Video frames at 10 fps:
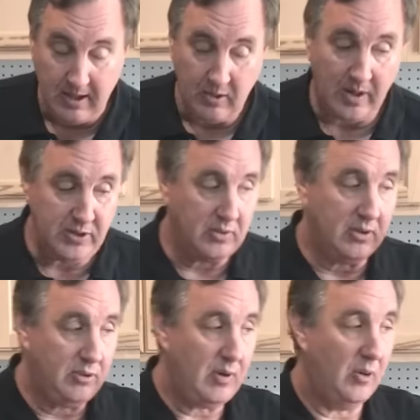Now I took
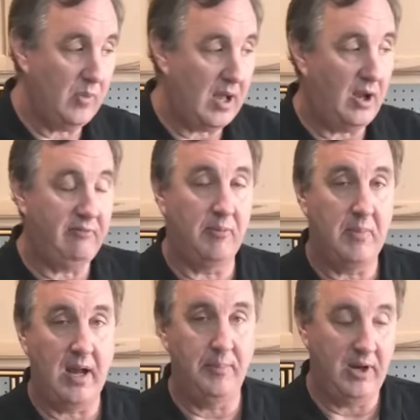the threaded rod off of
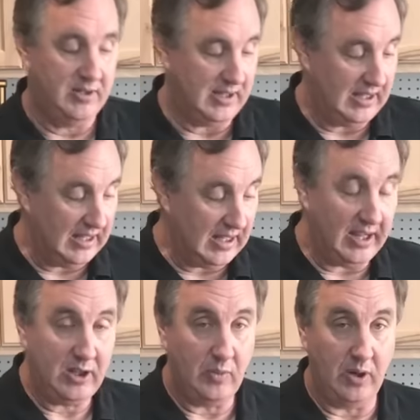mine because I didn't
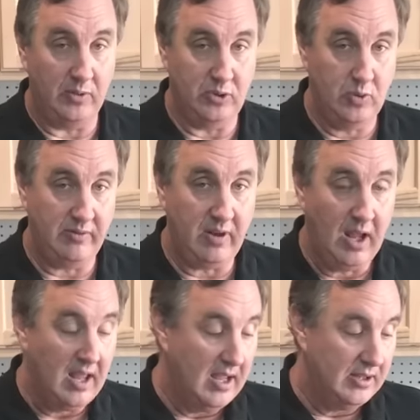like the way it was driven.
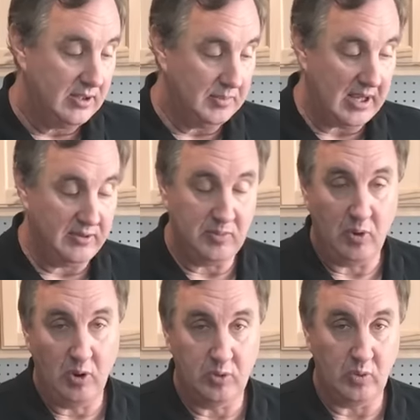Sometimes the
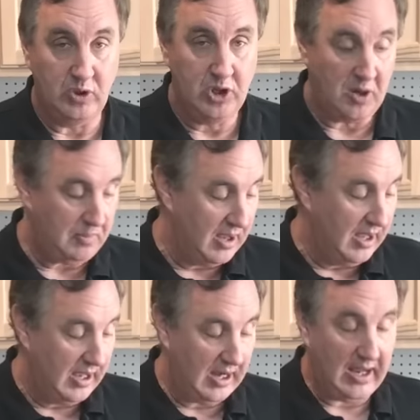motors would jump
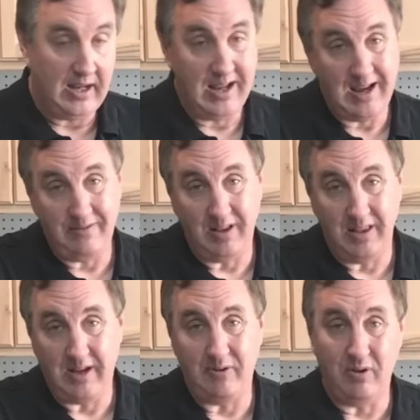and I'd have the
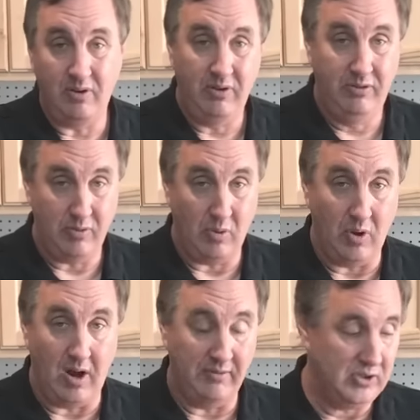level thrown
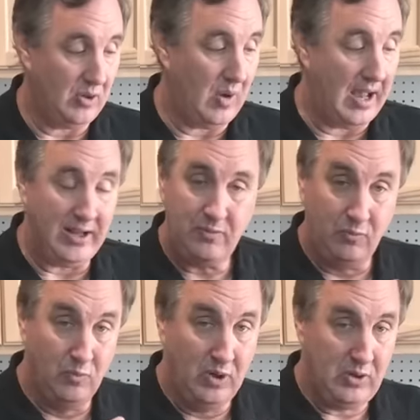off. So I
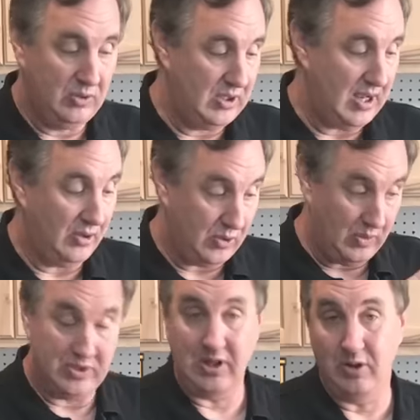reduced down to
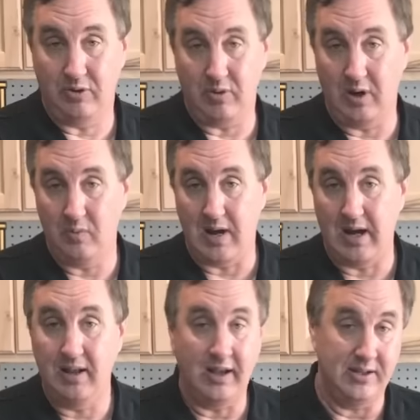a single threaded
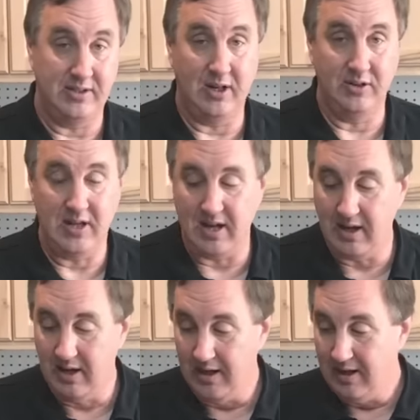rod like a
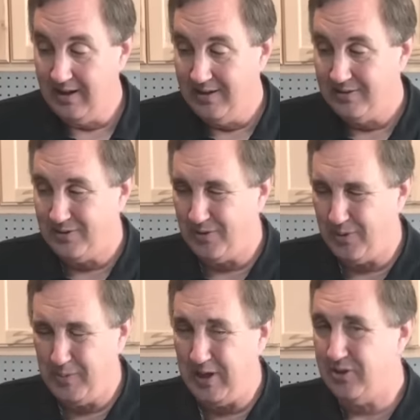CR10. So
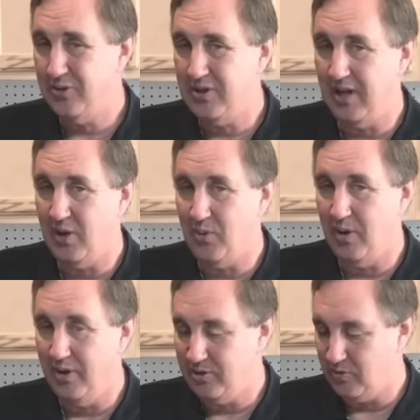it'll be interesting how
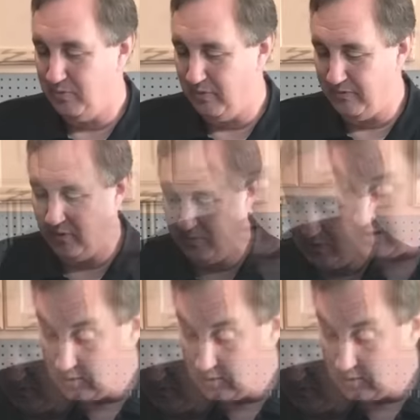well this one performs.